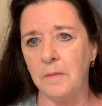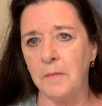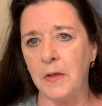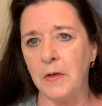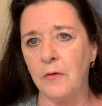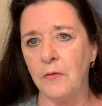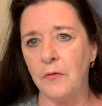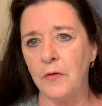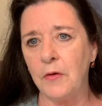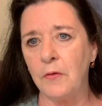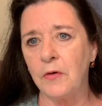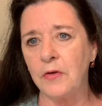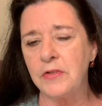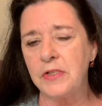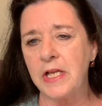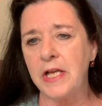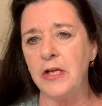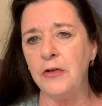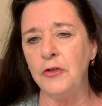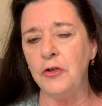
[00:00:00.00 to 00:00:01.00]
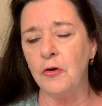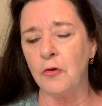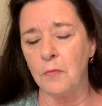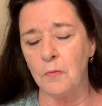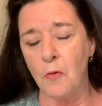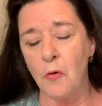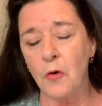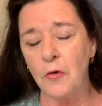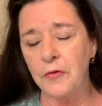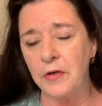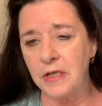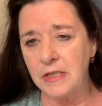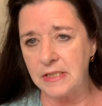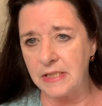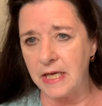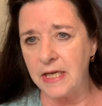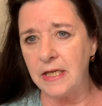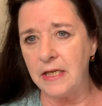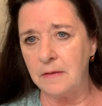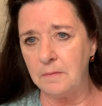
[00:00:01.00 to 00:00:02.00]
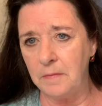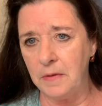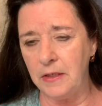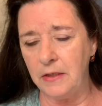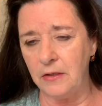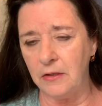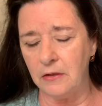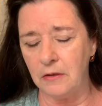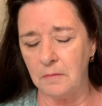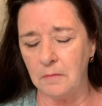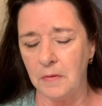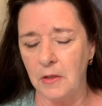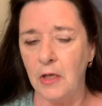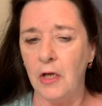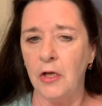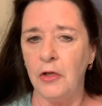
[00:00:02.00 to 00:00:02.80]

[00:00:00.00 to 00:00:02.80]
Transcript: They, they were saying, you're more than a psychic medium.